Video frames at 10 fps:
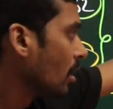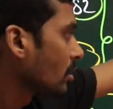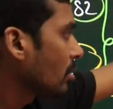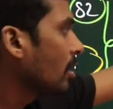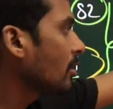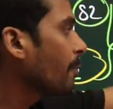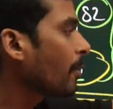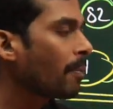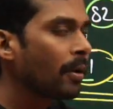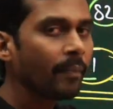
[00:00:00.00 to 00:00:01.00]
So now the
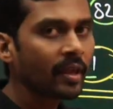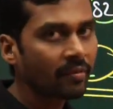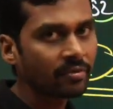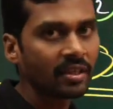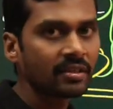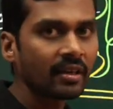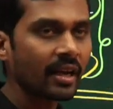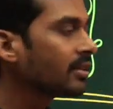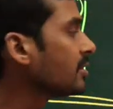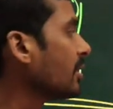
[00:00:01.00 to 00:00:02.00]
problem becomes easy, right?